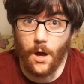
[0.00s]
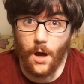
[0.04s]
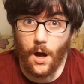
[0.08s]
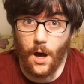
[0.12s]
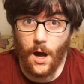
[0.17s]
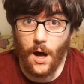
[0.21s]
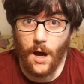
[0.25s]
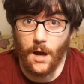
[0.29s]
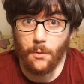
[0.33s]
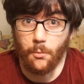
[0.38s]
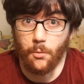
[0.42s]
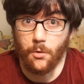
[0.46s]

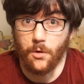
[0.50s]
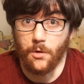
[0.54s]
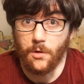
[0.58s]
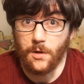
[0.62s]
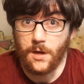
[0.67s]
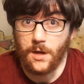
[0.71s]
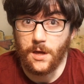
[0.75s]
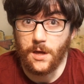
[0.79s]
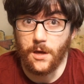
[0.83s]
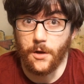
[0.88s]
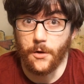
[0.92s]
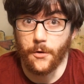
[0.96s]
I will
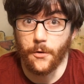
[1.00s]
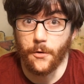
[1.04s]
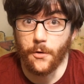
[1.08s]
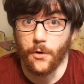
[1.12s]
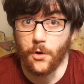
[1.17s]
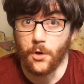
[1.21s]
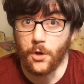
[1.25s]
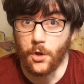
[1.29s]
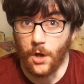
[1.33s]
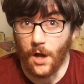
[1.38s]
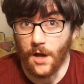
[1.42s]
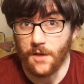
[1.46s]

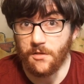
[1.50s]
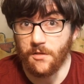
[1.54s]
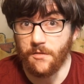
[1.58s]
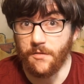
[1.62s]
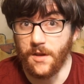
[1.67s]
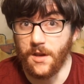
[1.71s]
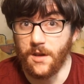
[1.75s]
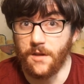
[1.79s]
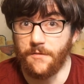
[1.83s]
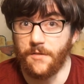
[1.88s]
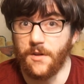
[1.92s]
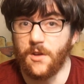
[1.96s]
hear lots of
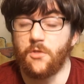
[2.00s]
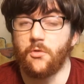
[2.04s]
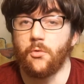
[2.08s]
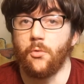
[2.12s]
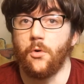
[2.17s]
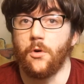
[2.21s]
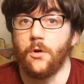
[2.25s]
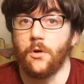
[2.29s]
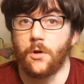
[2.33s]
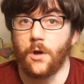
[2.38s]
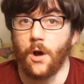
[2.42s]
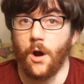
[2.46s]

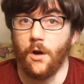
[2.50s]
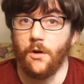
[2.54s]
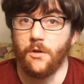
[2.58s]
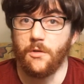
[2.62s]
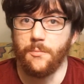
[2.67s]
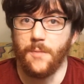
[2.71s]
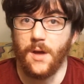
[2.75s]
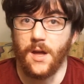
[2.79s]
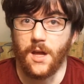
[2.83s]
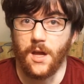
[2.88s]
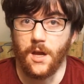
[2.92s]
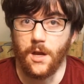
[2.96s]
individual
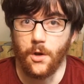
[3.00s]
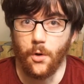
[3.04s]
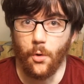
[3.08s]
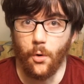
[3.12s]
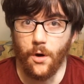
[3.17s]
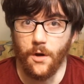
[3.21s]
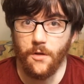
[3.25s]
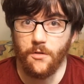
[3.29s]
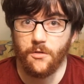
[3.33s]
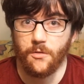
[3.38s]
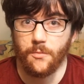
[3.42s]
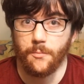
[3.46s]
cars making
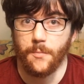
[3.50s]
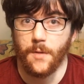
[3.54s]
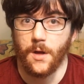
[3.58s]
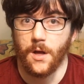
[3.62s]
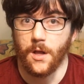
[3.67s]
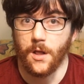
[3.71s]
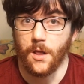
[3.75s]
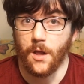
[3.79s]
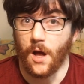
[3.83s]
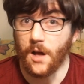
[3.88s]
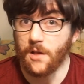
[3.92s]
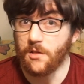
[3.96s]
noise,
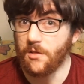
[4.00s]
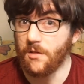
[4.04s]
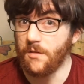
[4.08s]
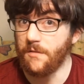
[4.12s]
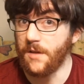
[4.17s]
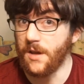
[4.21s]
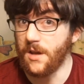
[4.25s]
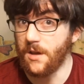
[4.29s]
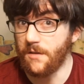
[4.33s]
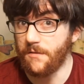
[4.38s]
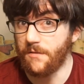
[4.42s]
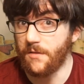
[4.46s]
lots of
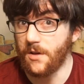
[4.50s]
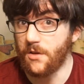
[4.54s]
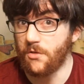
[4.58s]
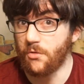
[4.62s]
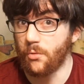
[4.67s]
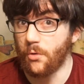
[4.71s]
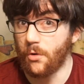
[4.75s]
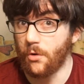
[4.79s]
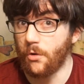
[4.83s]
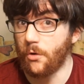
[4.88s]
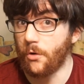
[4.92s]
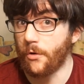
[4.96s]

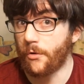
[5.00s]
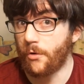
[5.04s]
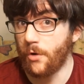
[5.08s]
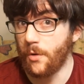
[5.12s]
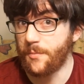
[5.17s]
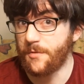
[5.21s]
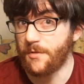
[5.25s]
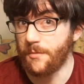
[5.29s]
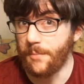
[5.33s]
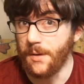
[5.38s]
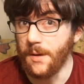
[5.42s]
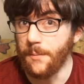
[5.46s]
individual
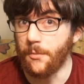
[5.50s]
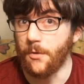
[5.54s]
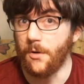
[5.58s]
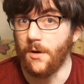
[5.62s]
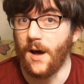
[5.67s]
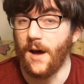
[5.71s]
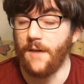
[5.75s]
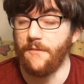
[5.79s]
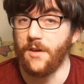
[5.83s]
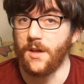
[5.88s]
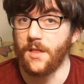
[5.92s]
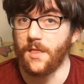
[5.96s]
groups of people
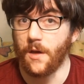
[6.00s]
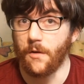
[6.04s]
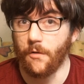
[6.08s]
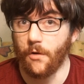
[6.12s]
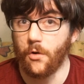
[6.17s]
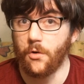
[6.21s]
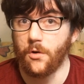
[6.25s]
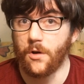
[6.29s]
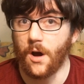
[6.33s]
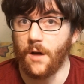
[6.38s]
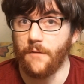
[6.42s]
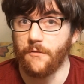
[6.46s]
having their
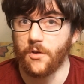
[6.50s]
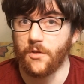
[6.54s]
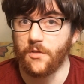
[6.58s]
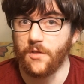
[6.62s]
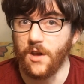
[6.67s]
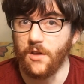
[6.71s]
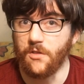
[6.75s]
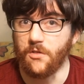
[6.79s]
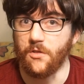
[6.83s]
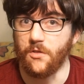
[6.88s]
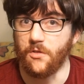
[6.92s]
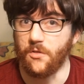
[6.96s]
own
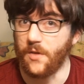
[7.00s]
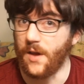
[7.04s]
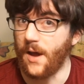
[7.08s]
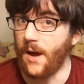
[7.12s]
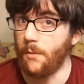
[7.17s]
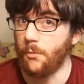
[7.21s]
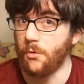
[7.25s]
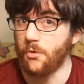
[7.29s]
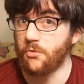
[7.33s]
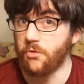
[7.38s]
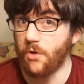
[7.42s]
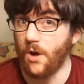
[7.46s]
conversations that
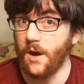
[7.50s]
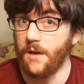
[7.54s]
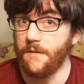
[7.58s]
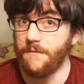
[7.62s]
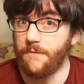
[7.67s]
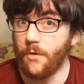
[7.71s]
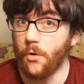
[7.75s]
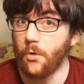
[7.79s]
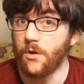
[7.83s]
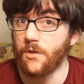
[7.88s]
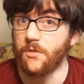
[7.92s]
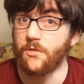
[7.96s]
I will try and
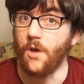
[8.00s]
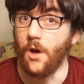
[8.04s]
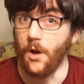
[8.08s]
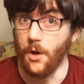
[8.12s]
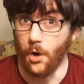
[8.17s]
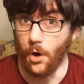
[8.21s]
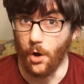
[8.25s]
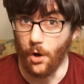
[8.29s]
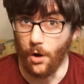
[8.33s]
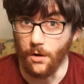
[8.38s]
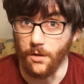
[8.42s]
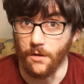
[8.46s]
focus on
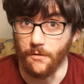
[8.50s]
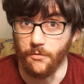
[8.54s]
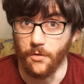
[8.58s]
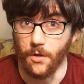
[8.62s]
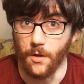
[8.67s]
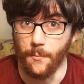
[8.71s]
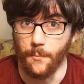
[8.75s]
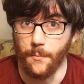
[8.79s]
all of